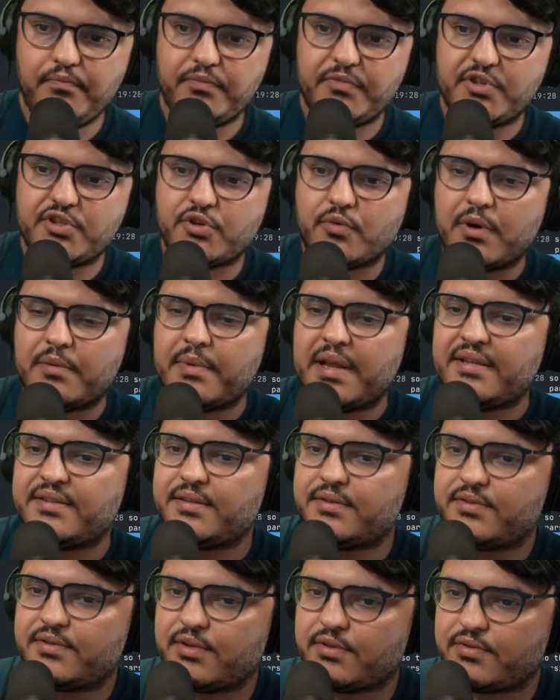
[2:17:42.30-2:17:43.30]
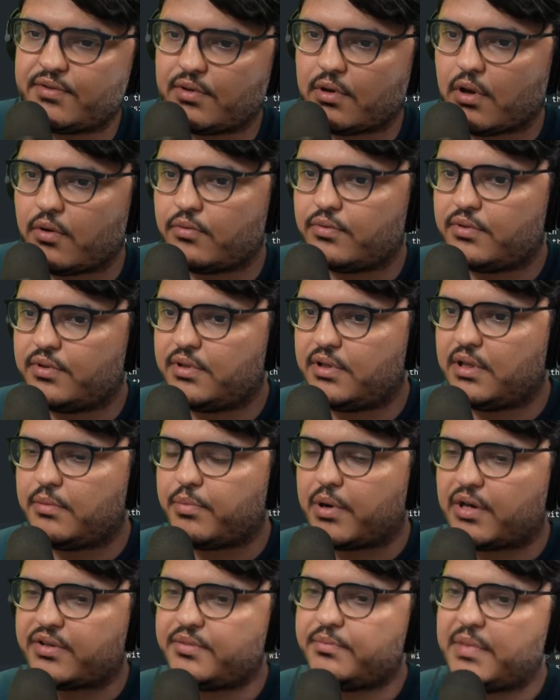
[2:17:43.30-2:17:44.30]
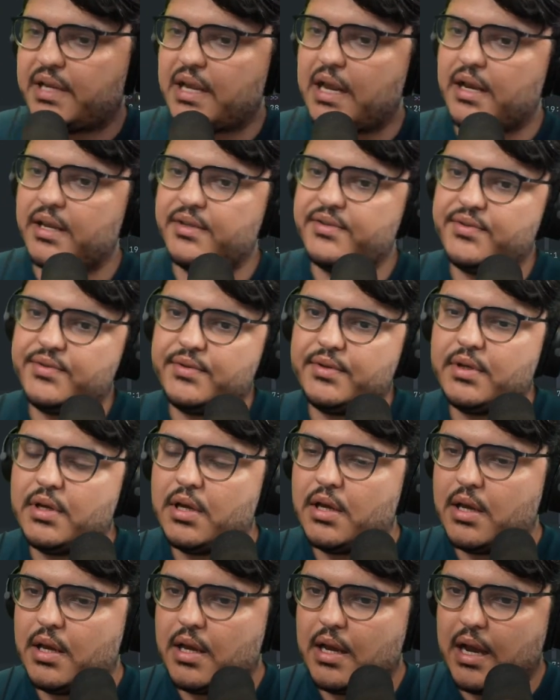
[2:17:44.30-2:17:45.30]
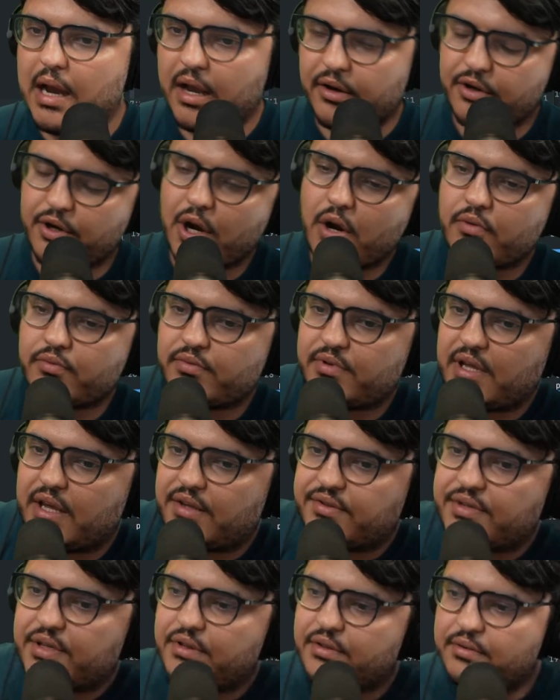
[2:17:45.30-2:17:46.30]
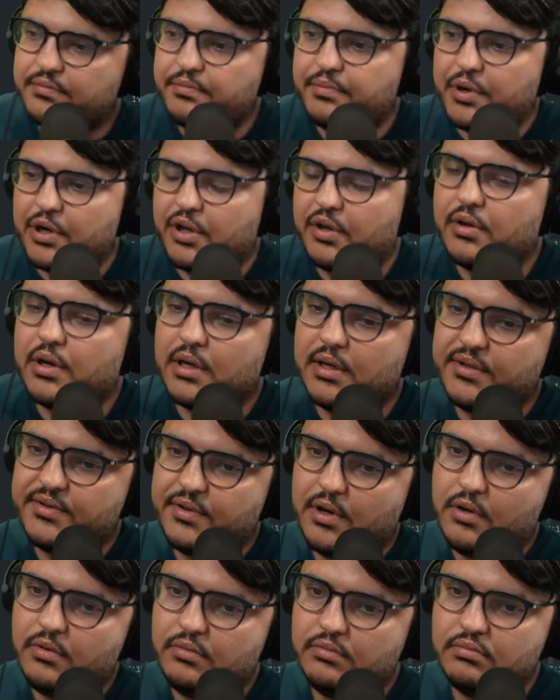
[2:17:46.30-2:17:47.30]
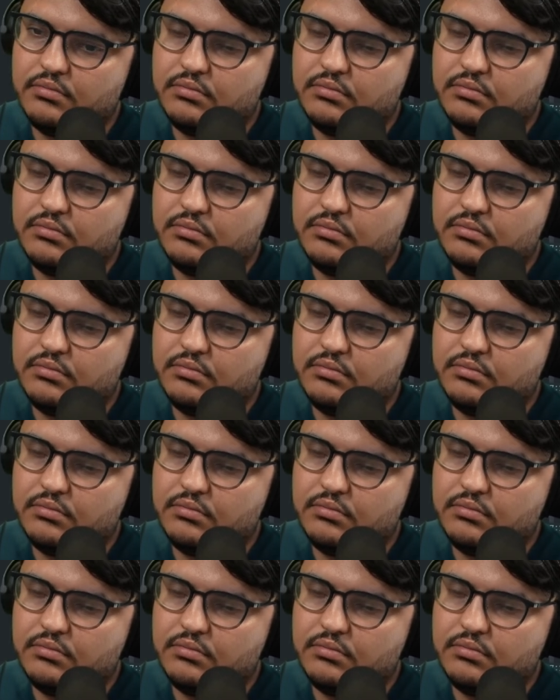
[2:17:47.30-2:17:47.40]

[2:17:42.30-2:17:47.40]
So what makes it so slow? The parsing mechanics? I don't know. Is it particularly slow?